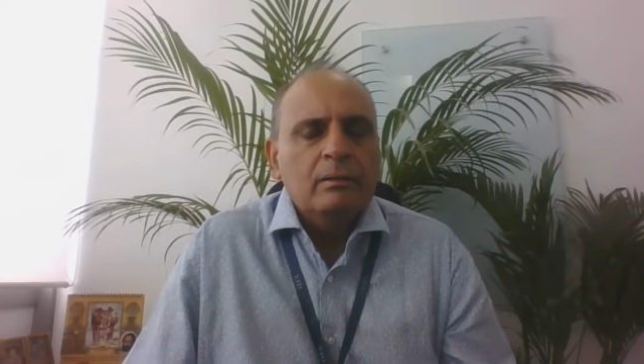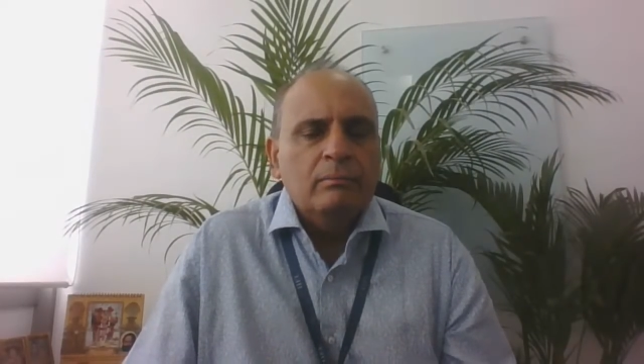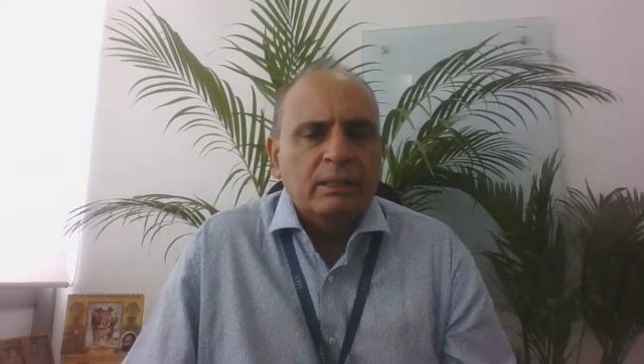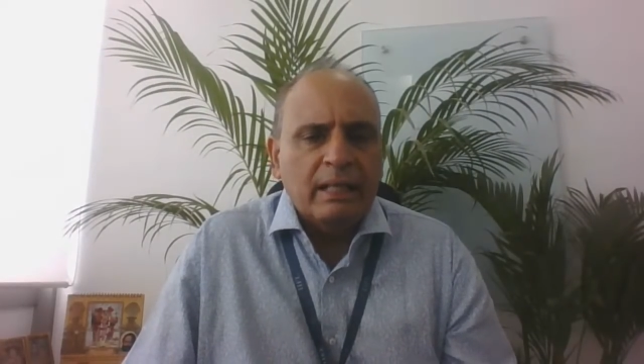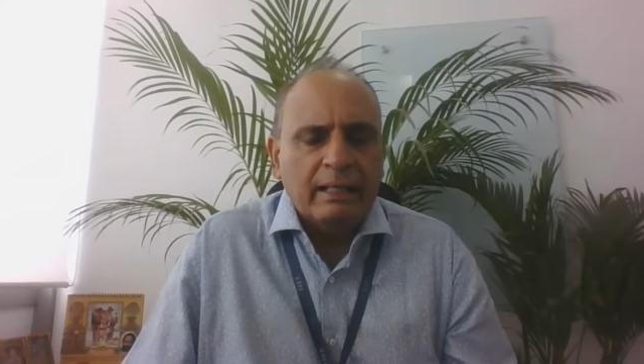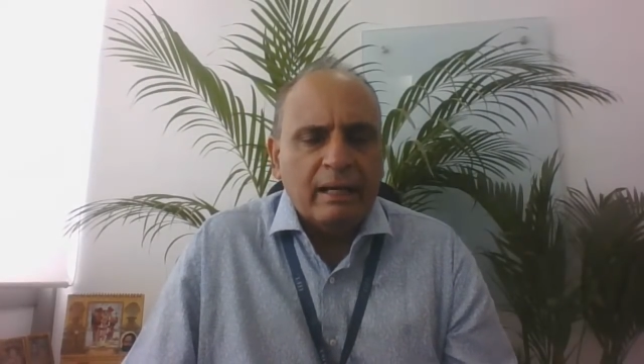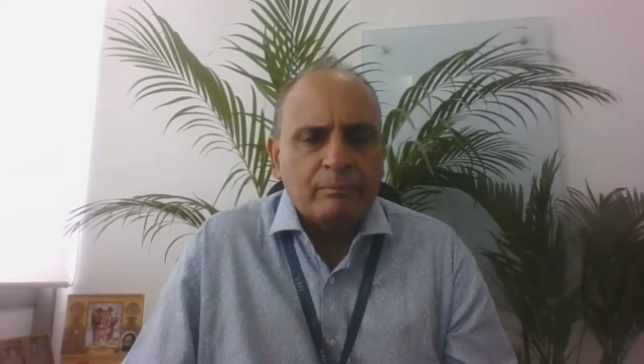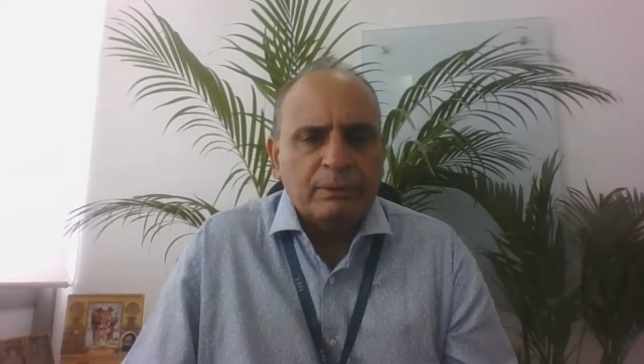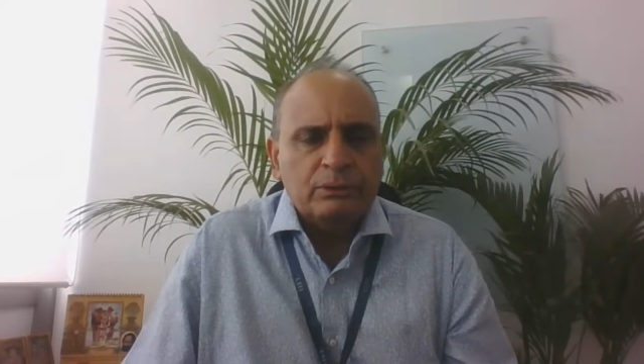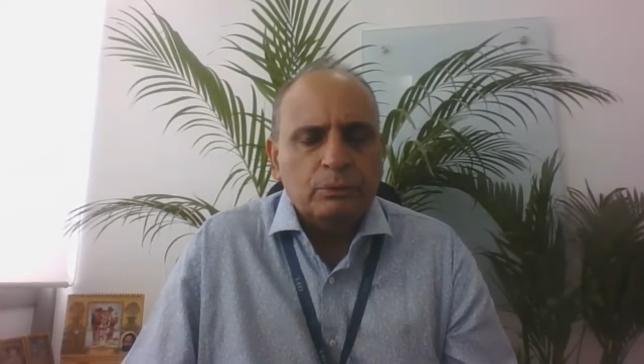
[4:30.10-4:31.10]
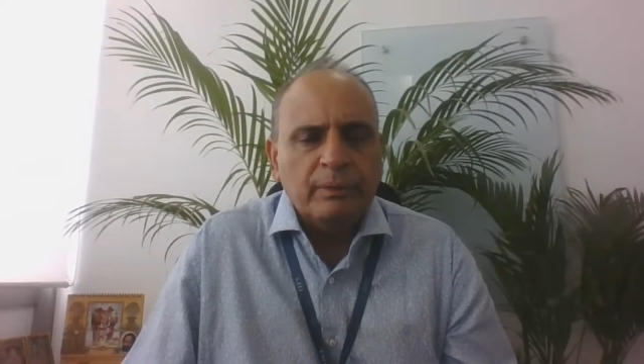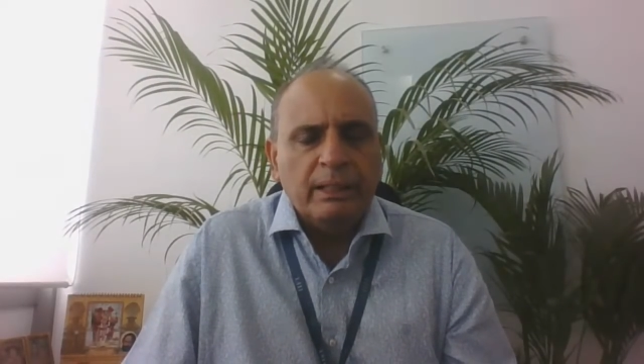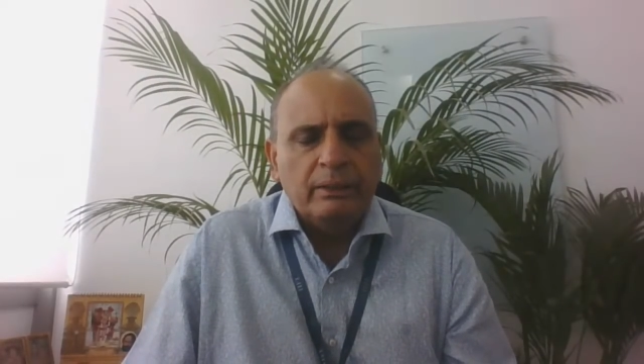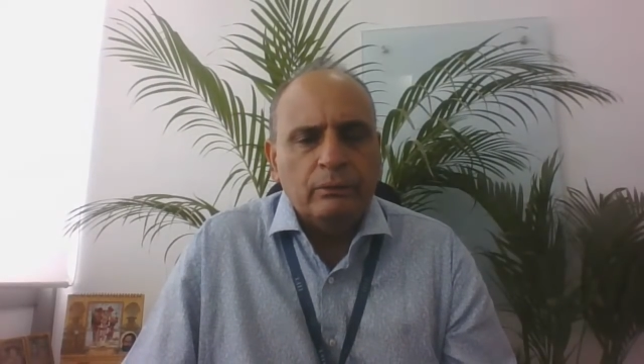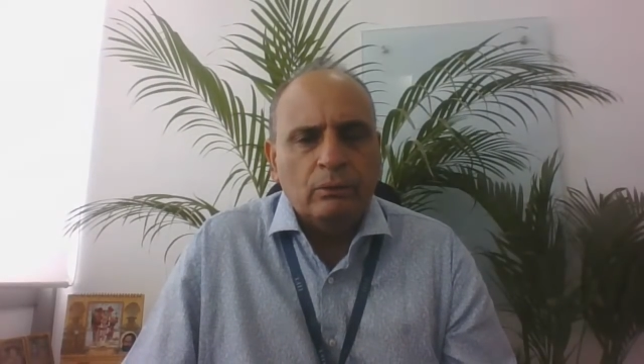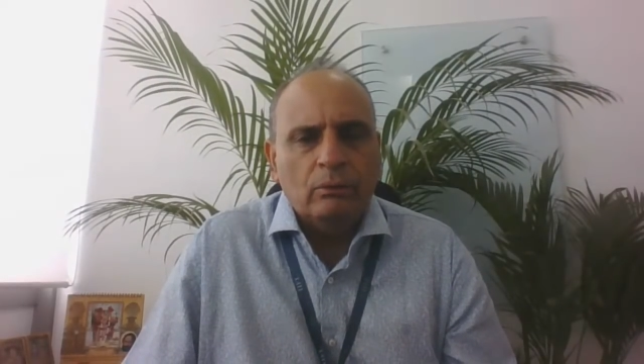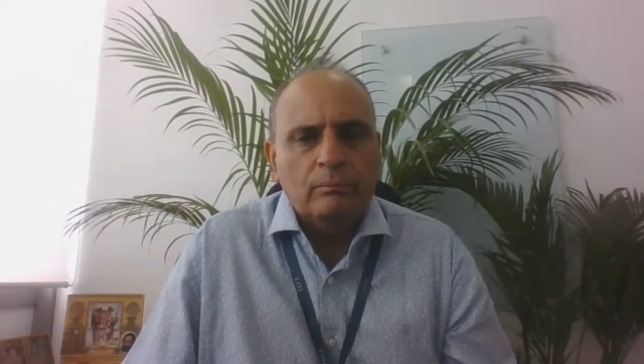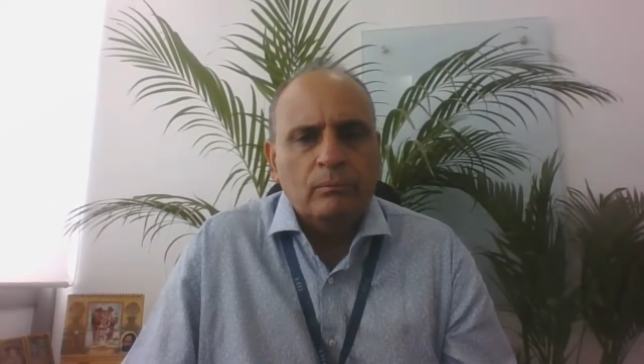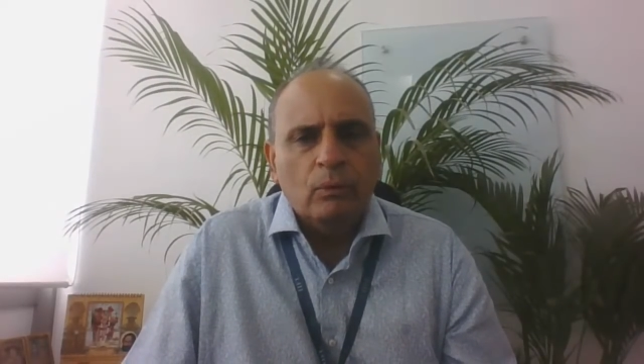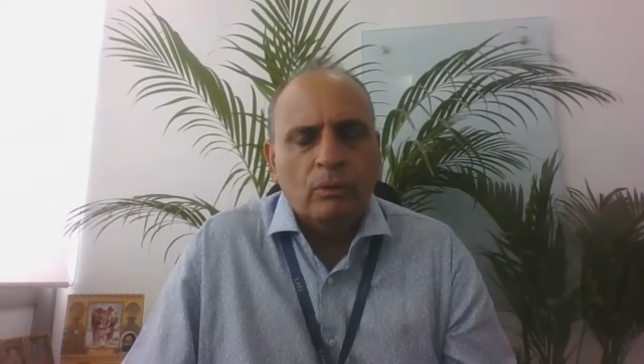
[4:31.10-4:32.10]
But that happens to be,
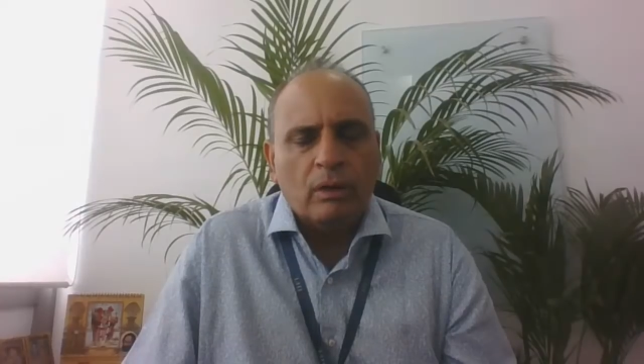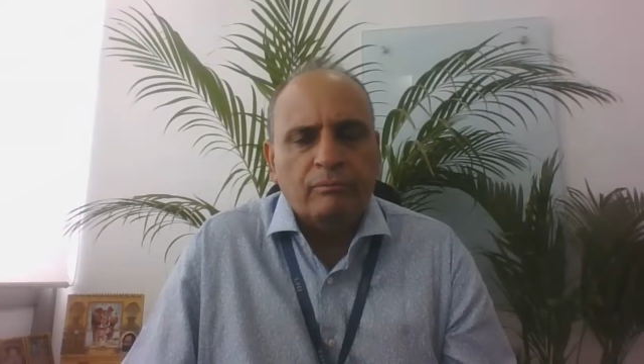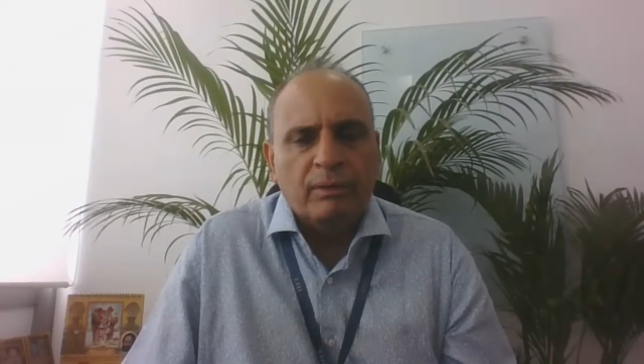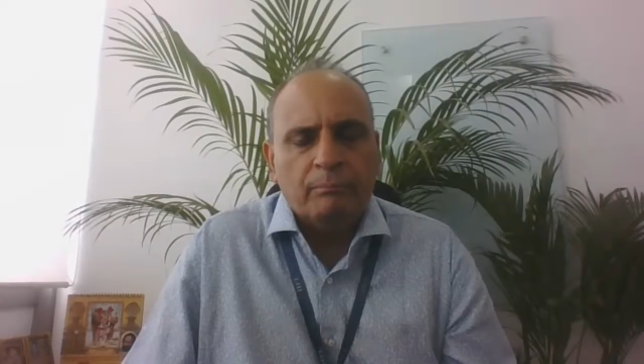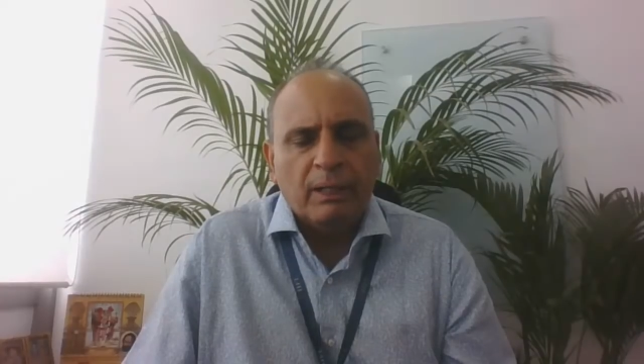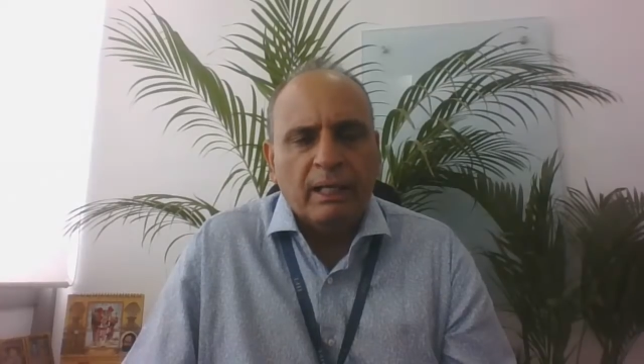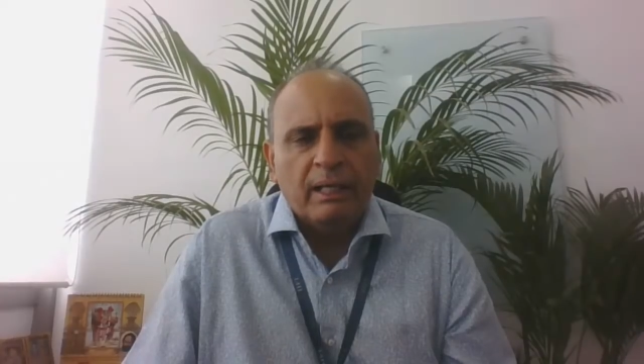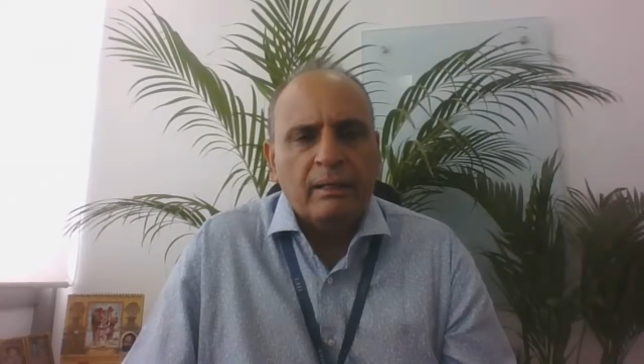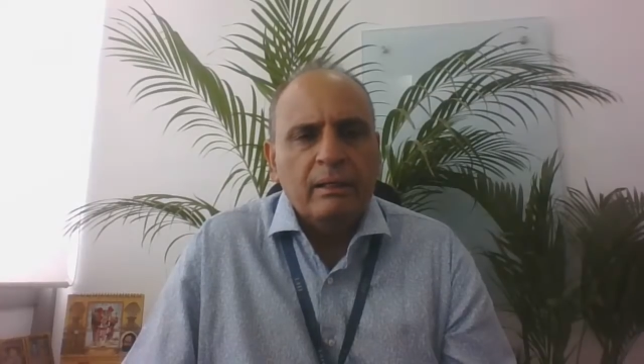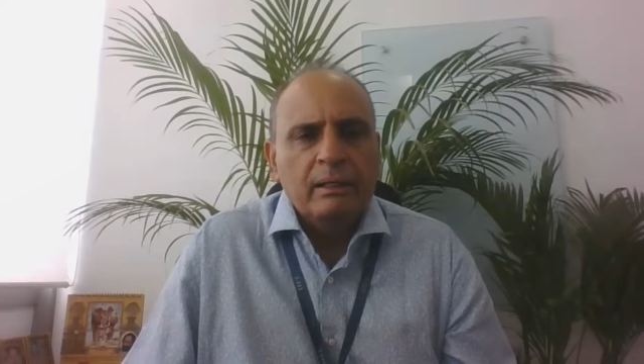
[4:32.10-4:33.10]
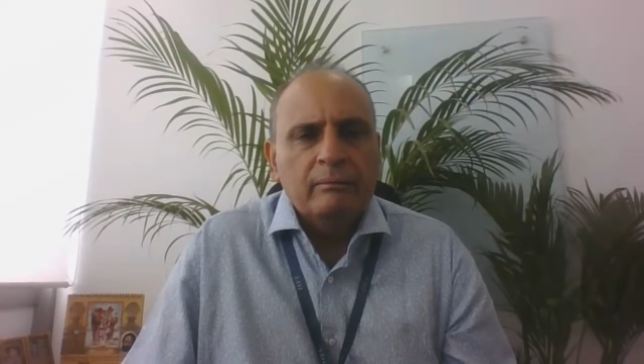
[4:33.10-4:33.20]
more of a play